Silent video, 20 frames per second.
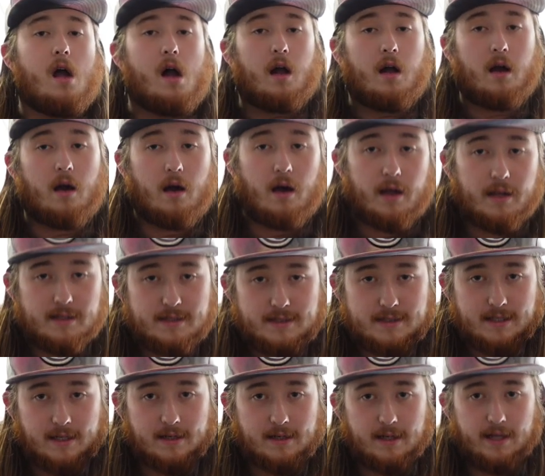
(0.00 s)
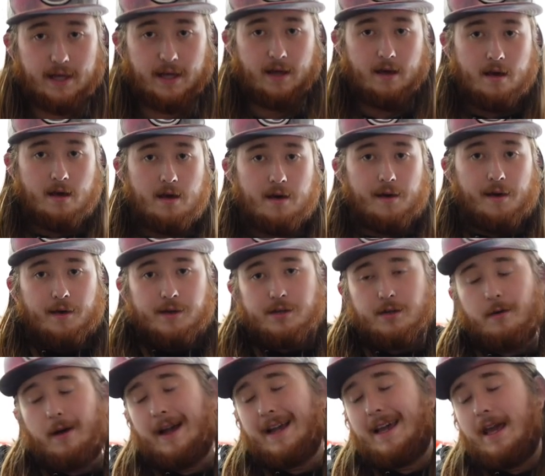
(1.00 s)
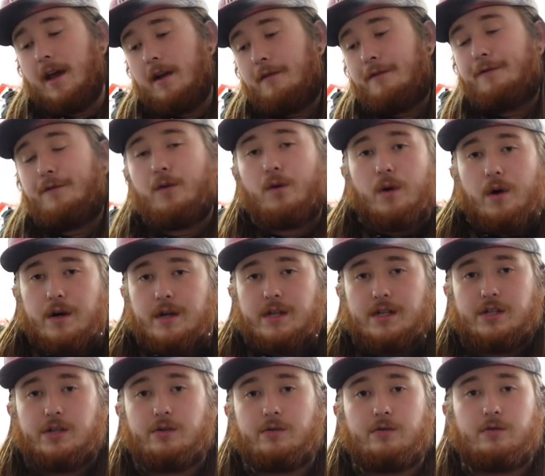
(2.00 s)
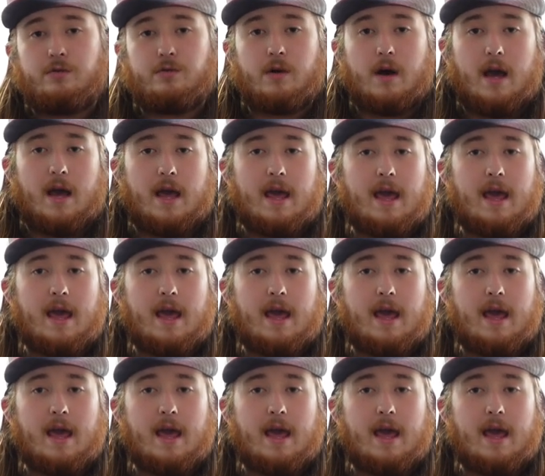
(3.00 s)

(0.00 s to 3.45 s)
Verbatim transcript: constantly. So I can't afford to